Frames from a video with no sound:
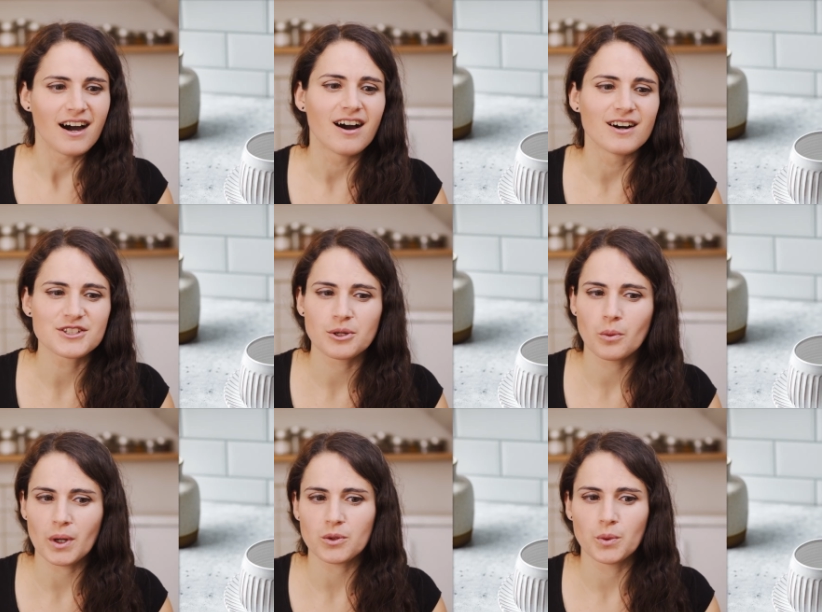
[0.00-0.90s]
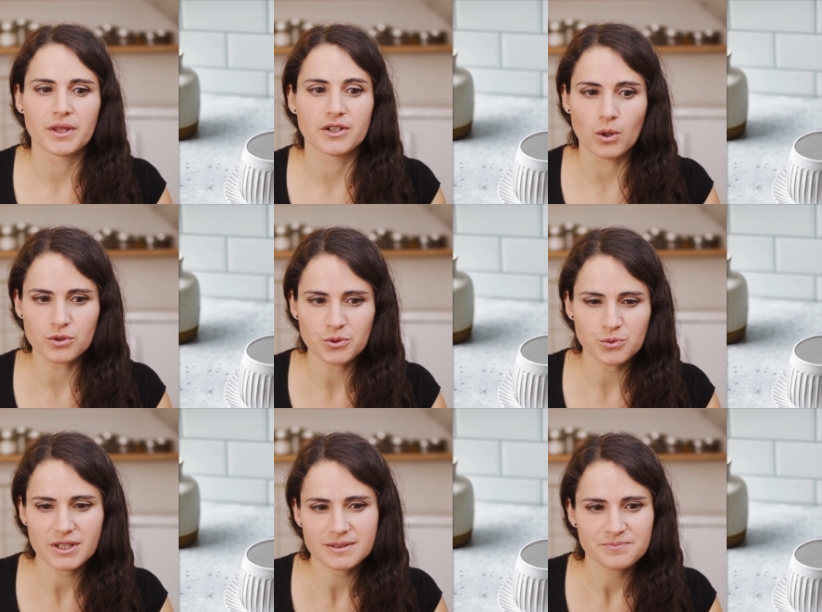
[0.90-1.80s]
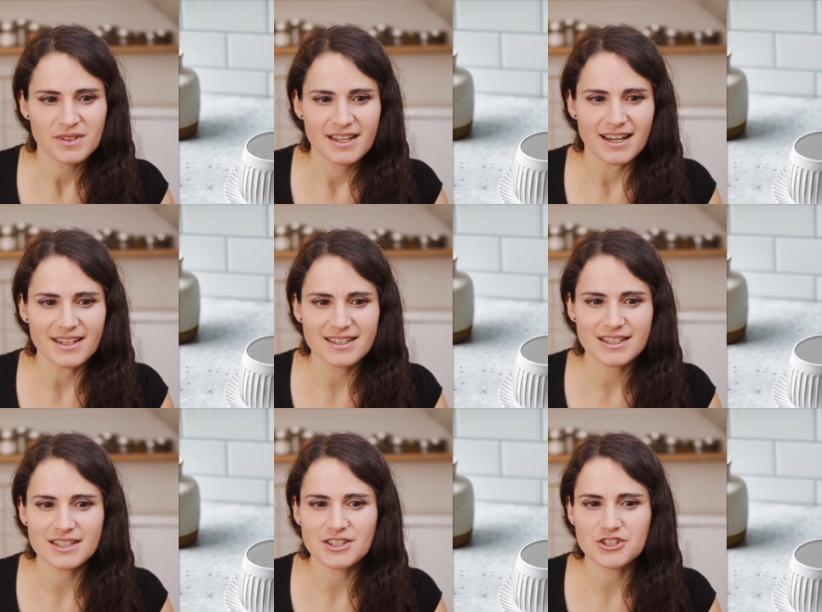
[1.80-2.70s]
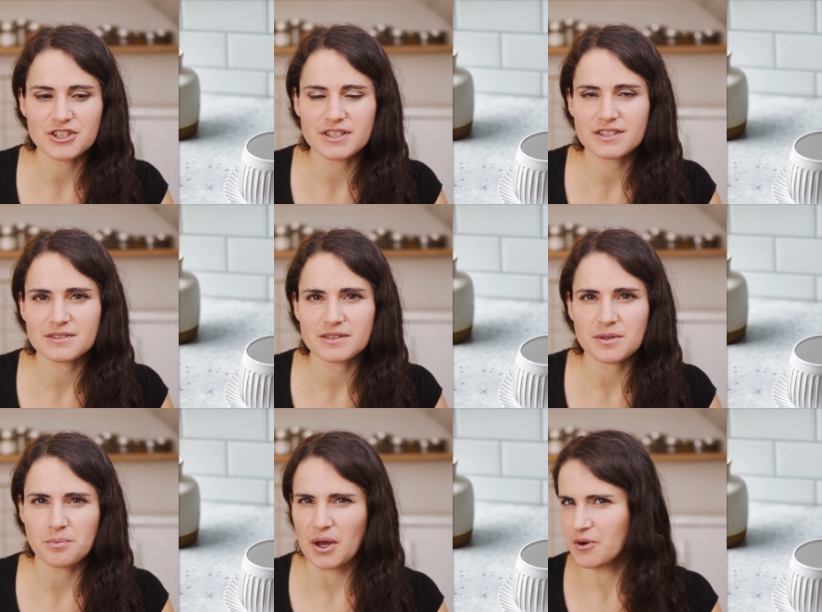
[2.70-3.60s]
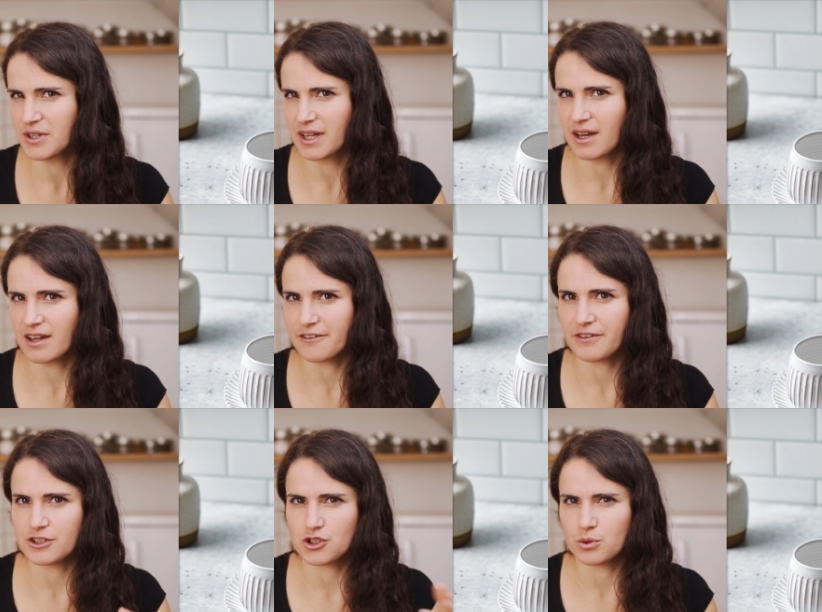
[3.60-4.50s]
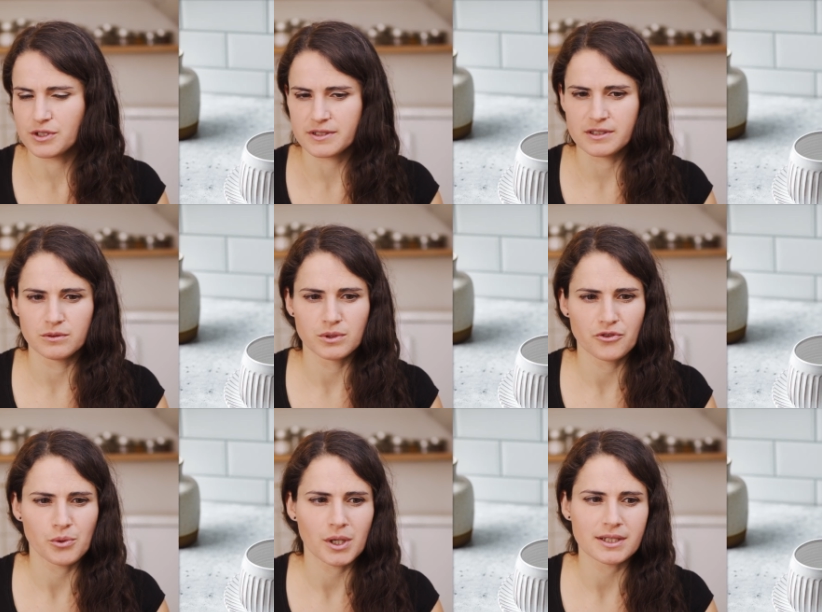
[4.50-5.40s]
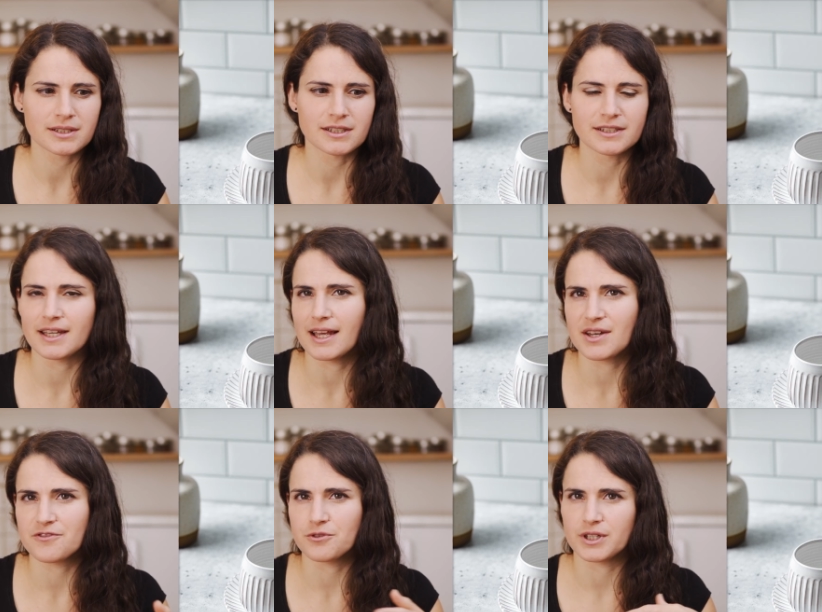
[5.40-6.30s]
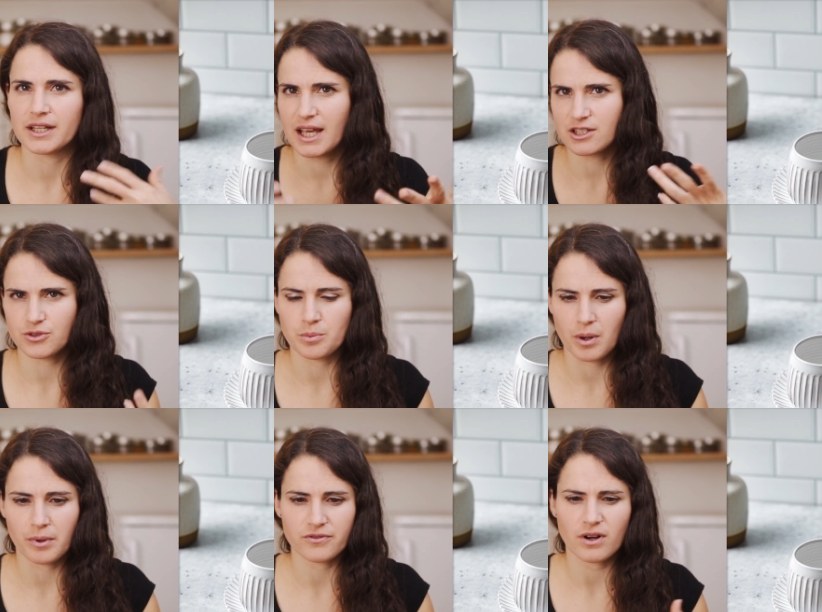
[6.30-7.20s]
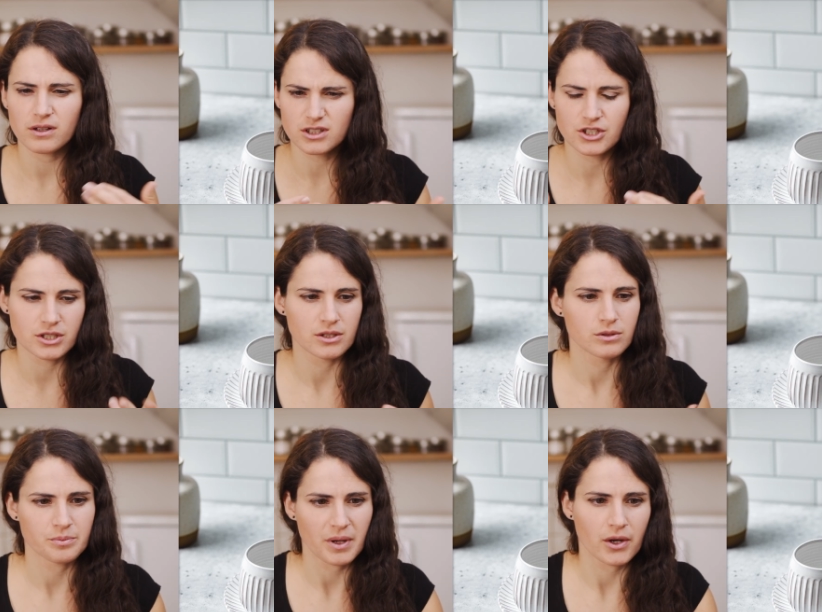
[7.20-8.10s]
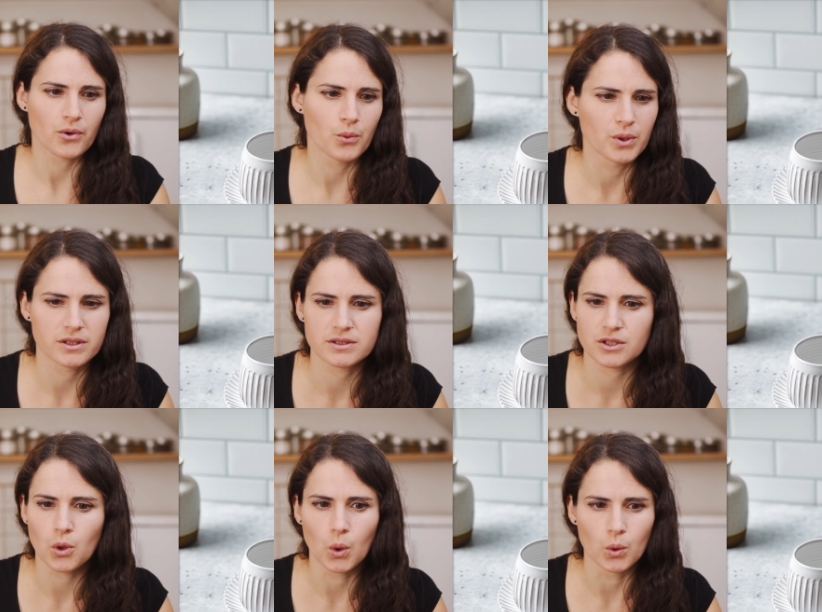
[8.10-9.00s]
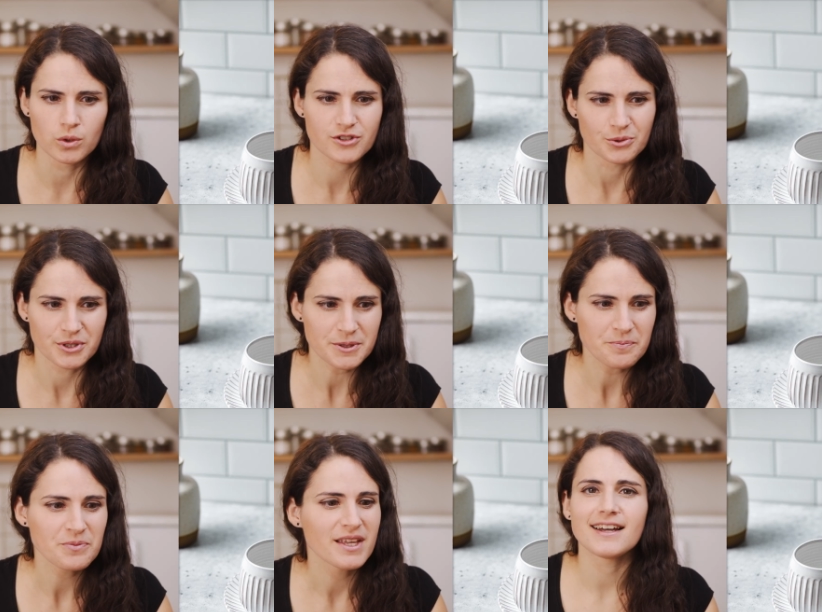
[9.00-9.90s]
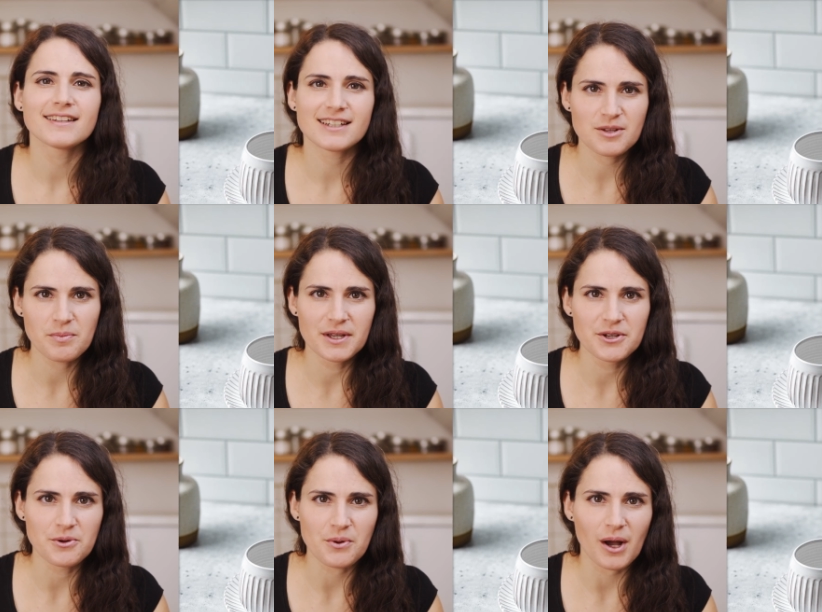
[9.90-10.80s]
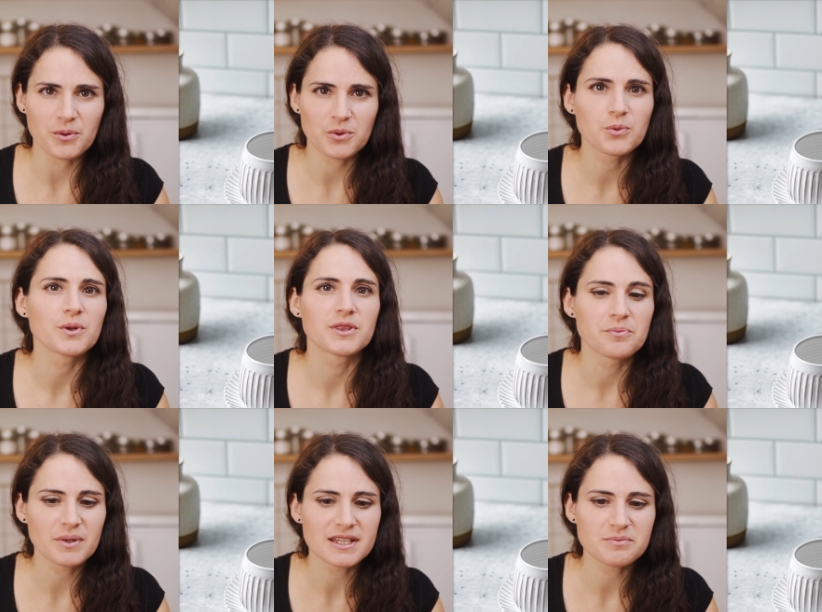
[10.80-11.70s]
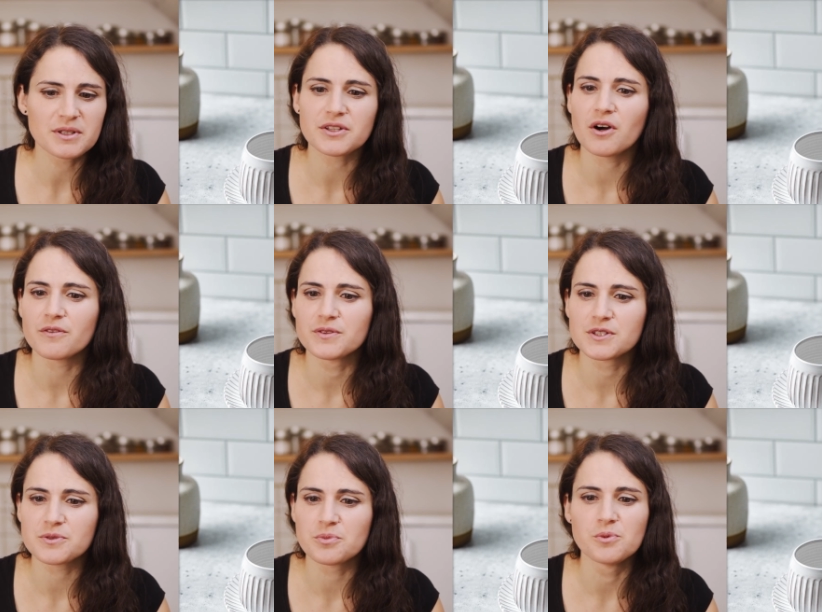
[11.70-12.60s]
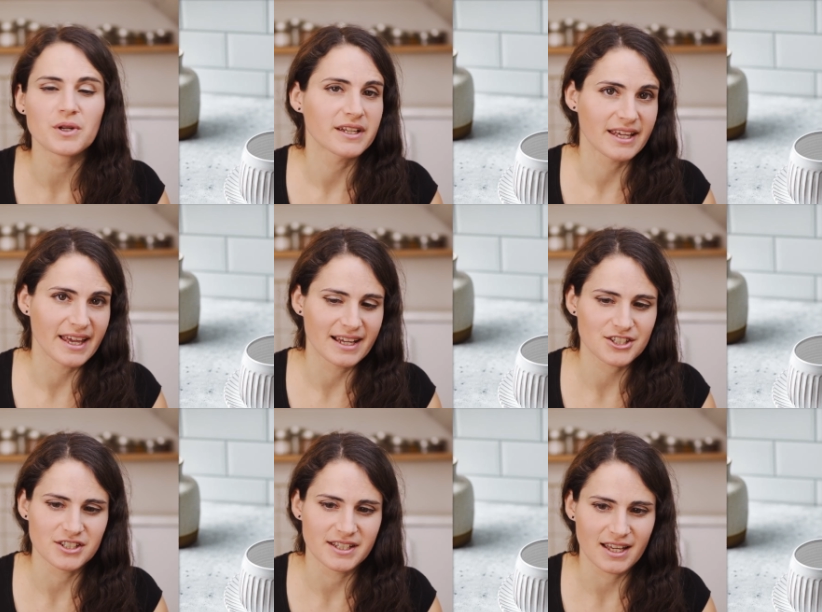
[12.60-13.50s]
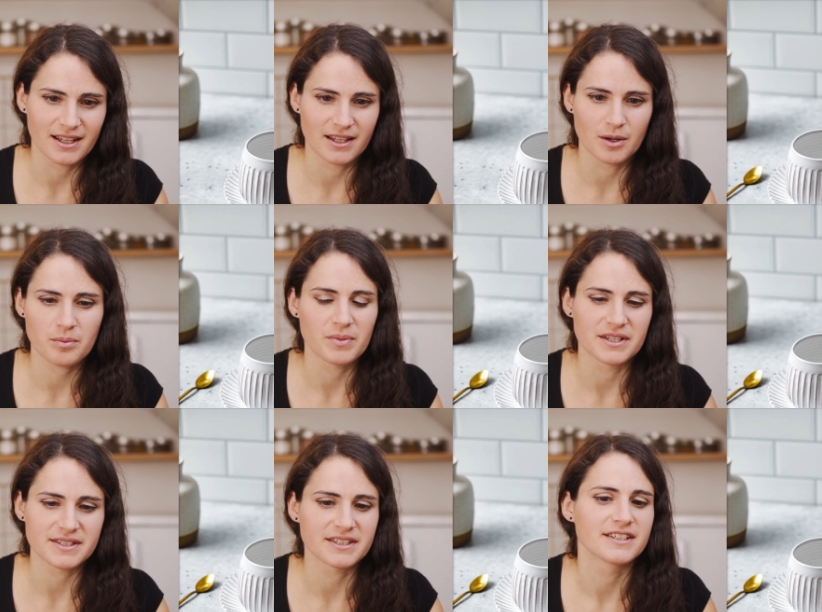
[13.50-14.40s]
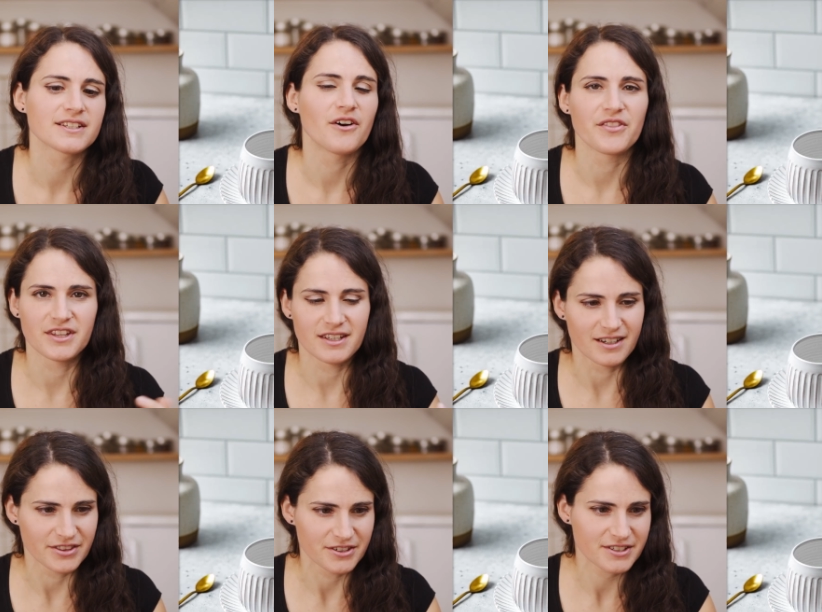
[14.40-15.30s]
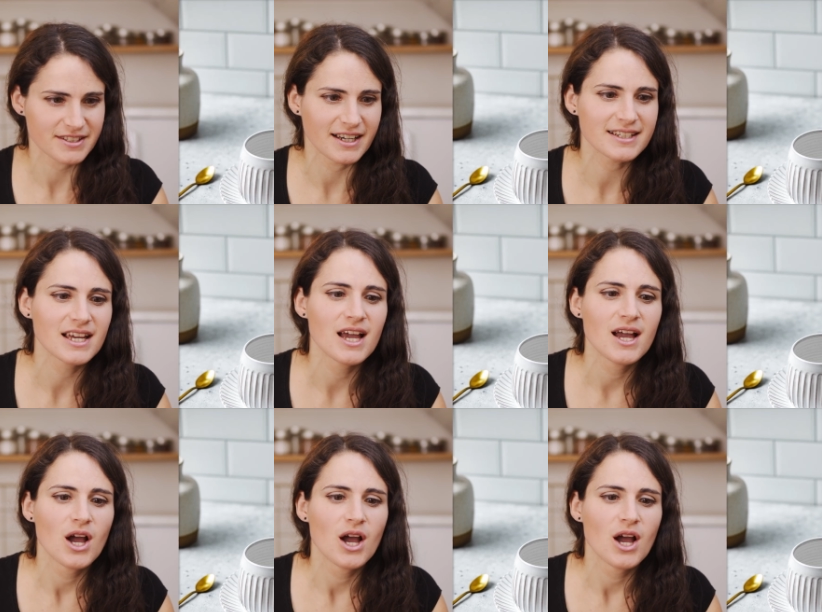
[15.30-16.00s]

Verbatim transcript: Uh, so I went with a golden one. I think it's just better than if I chose a silver one. Again, for that extra pop of color, it just goes better with the whole story. And then I played around with the placement of the spoon, and I actually ended up placing it on the other side